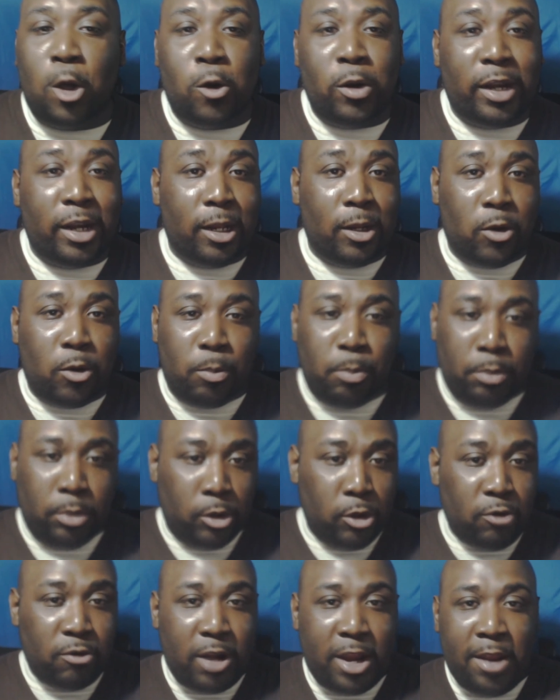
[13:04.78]
Go get it on
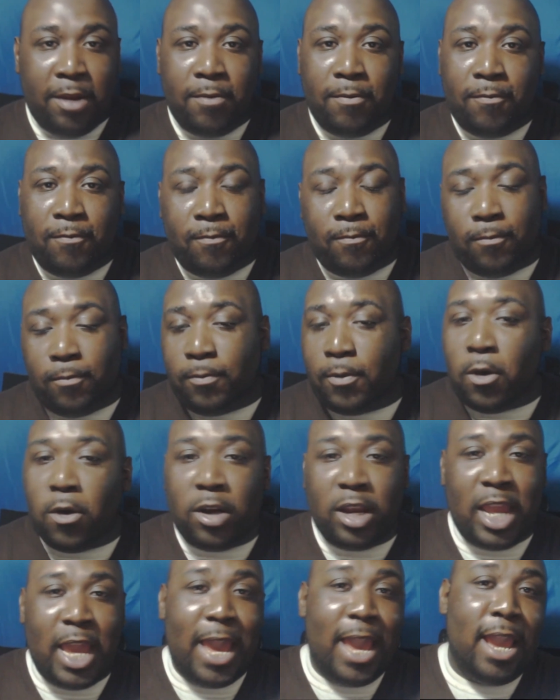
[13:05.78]
Blu-ray,
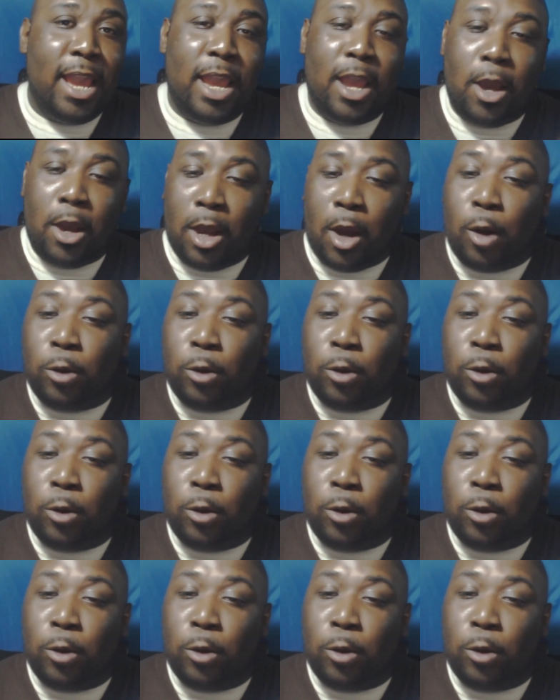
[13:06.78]
4K,